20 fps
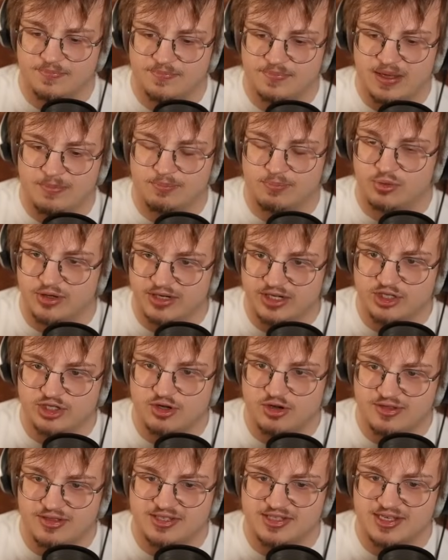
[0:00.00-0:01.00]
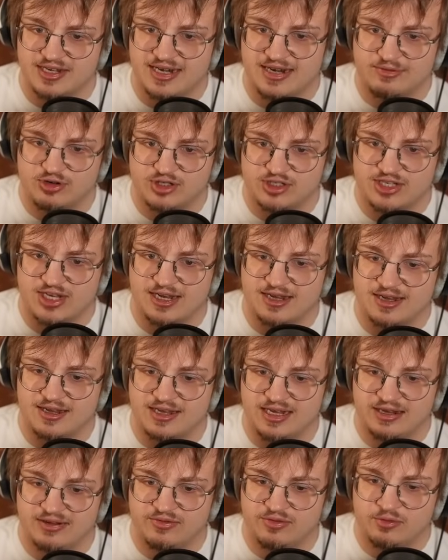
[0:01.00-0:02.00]
I'm pretty sure this can never
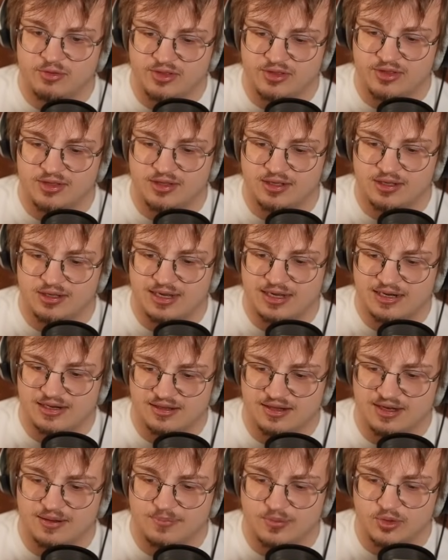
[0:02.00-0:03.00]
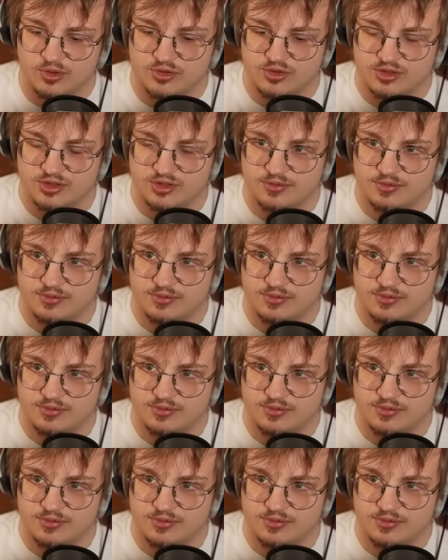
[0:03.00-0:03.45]
Psychic, even with Analytic Boost.